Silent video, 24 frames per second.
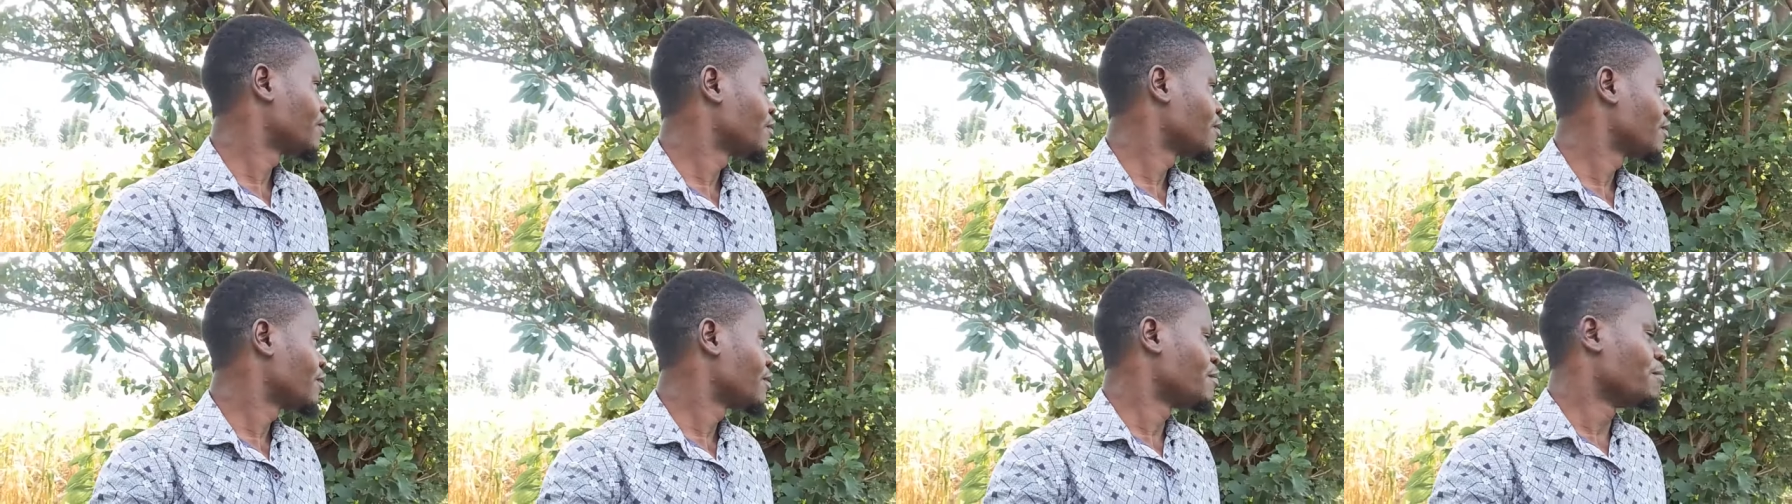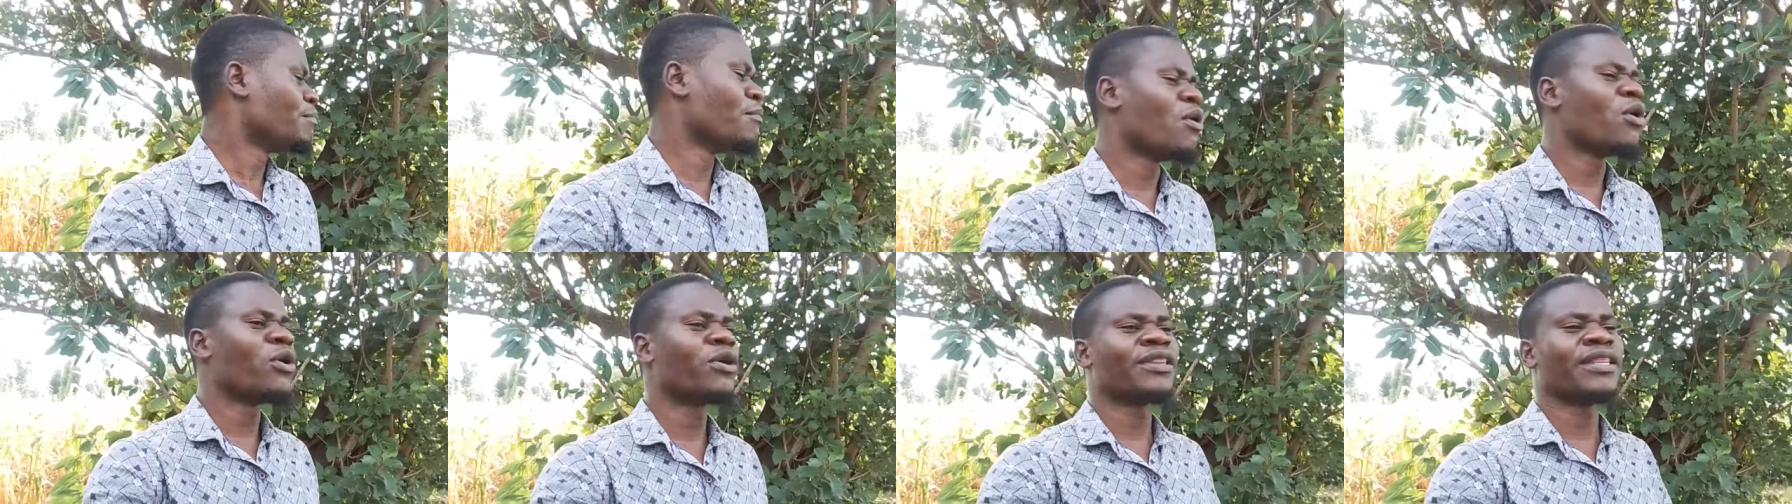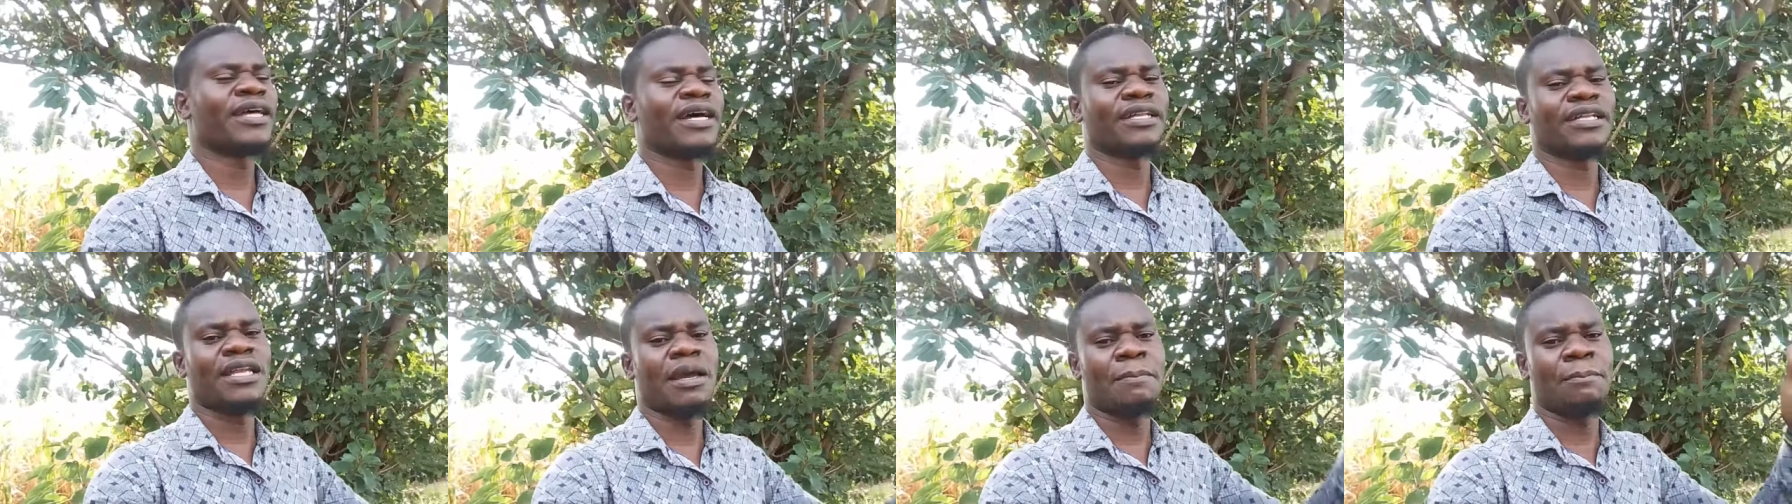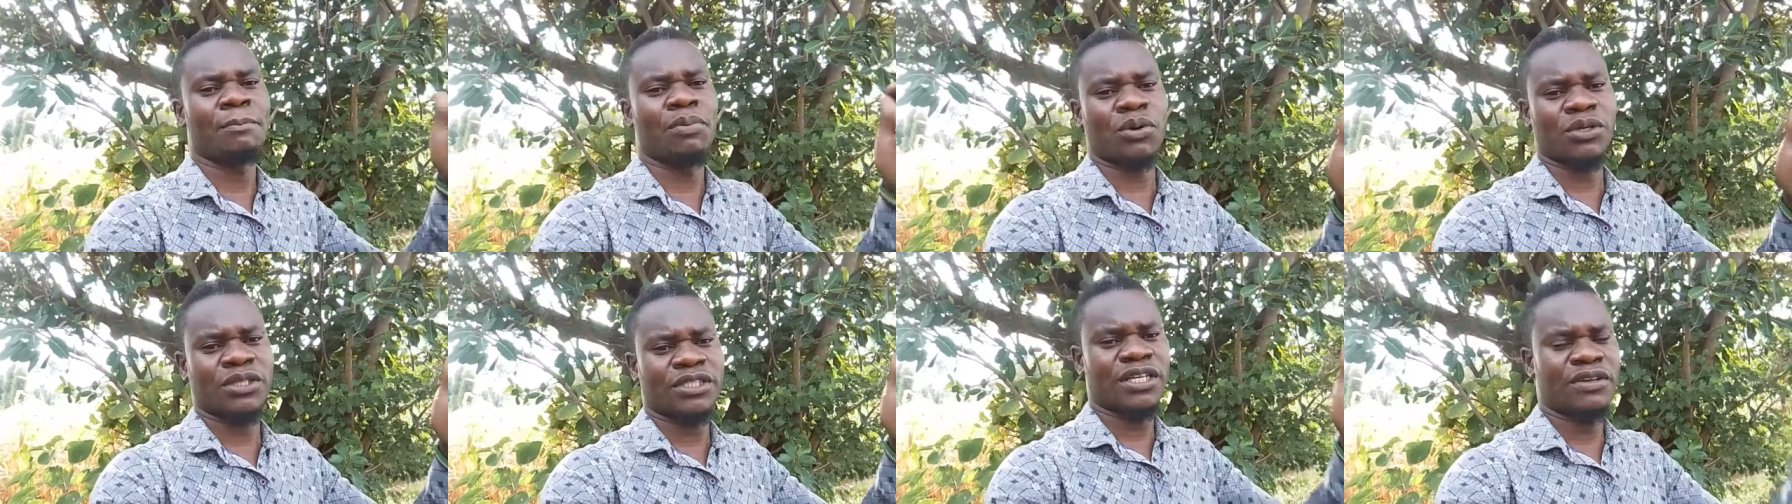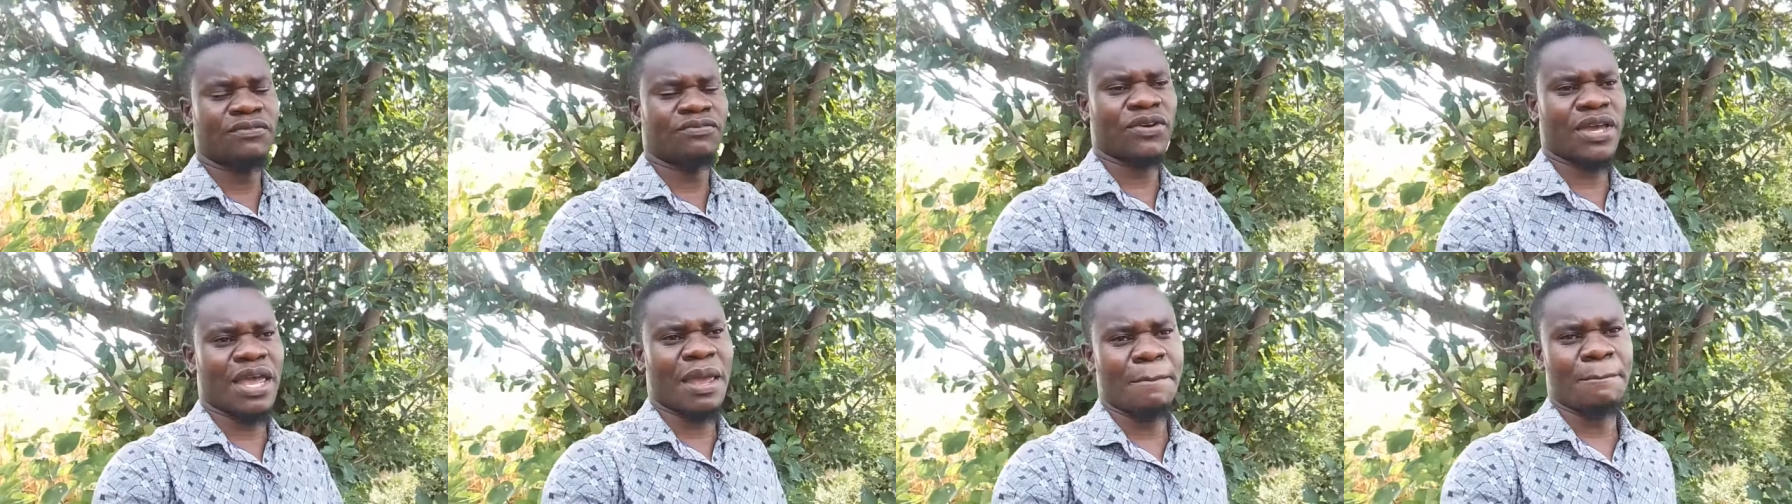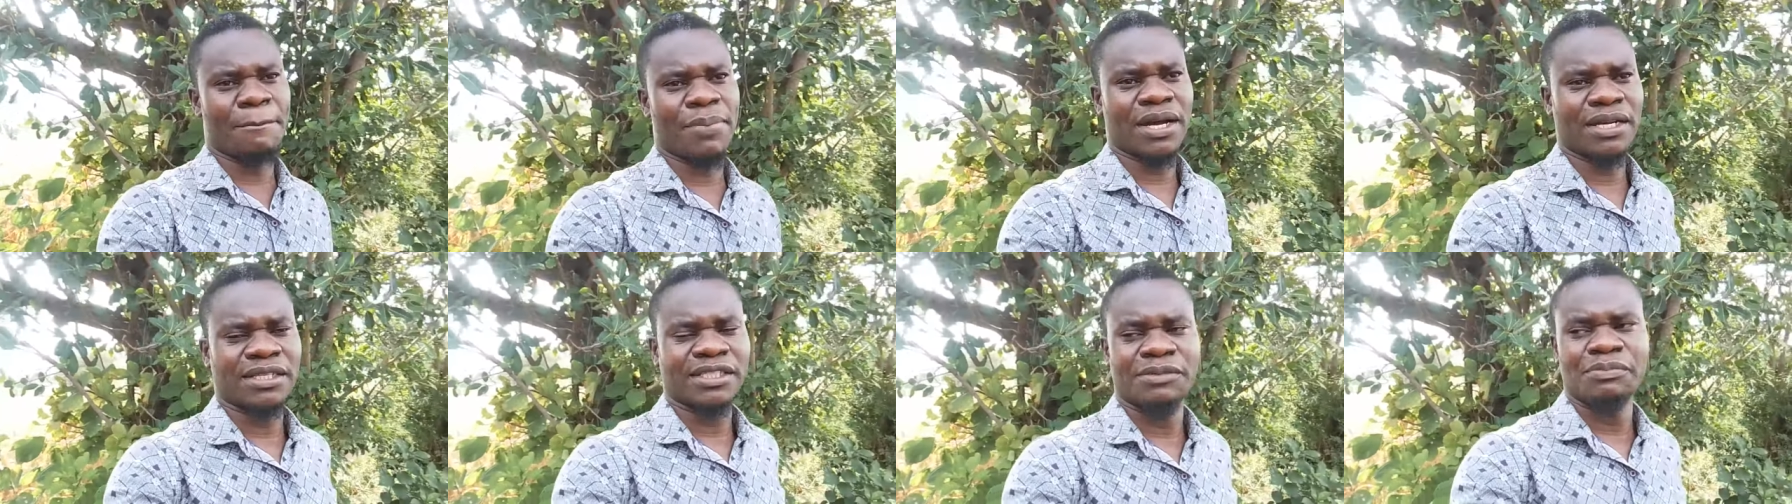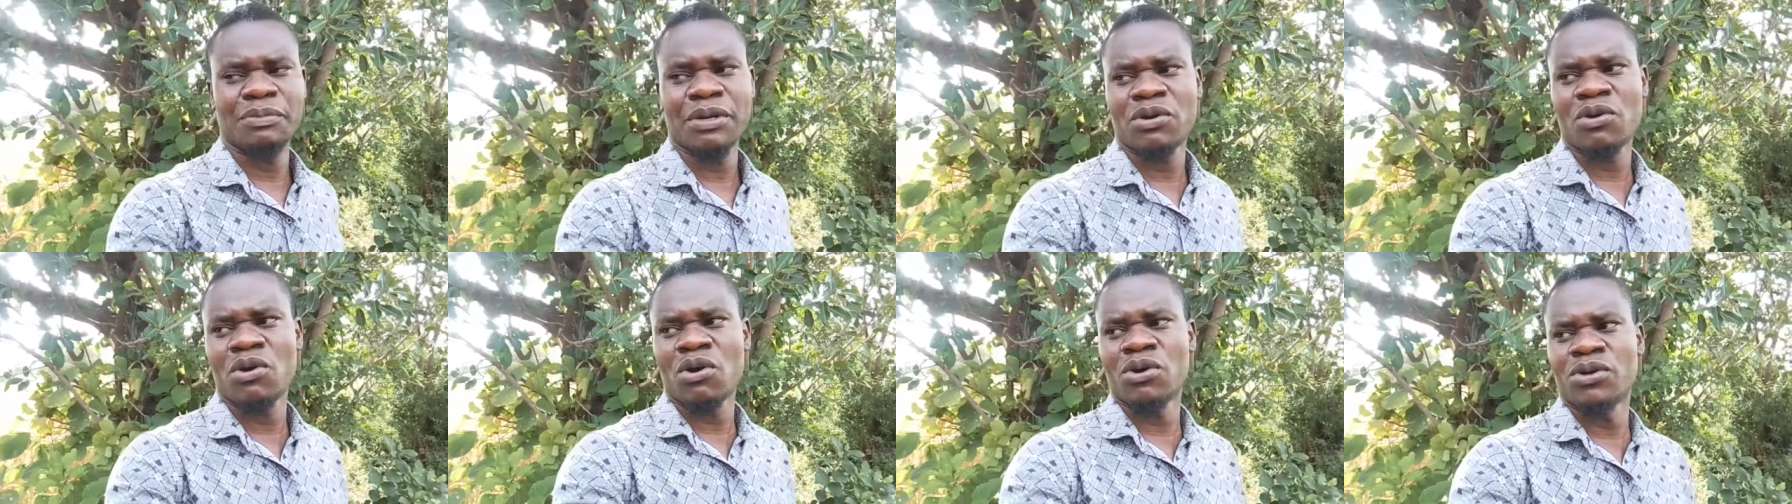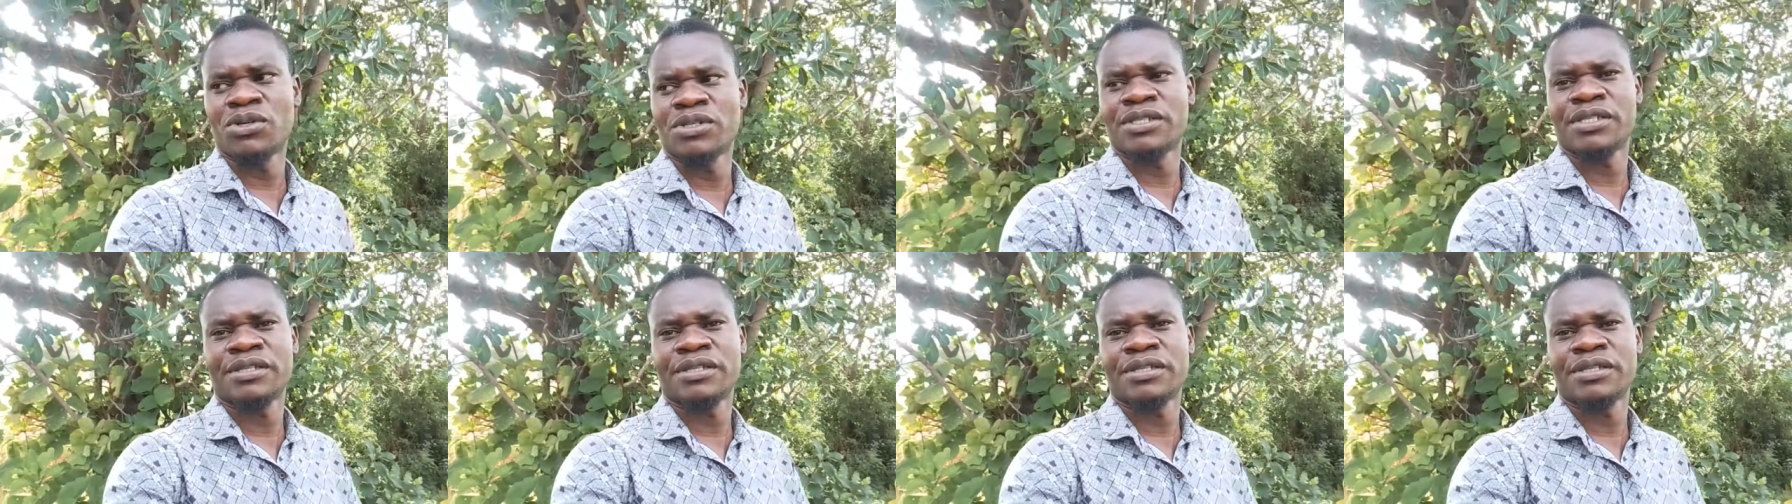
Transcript: more than the positive impacts because